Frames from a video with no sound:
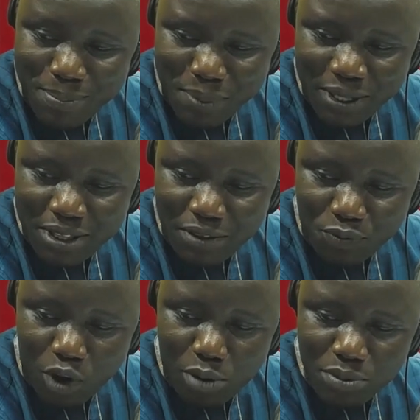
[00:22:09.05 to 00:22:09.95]
picked the
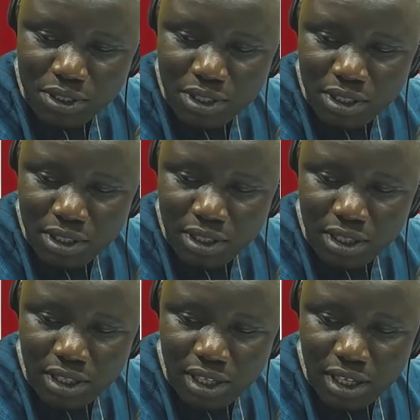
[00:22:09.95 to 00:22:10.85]
forms
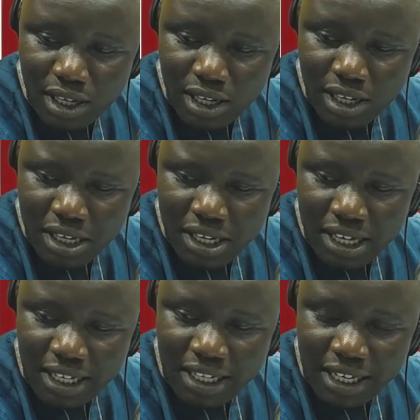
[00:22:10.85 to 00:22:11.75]

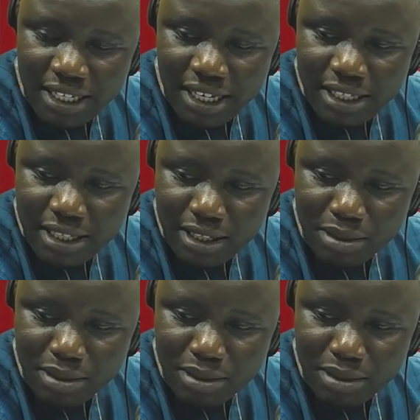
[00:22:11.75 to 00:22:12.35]
a Ghanaian?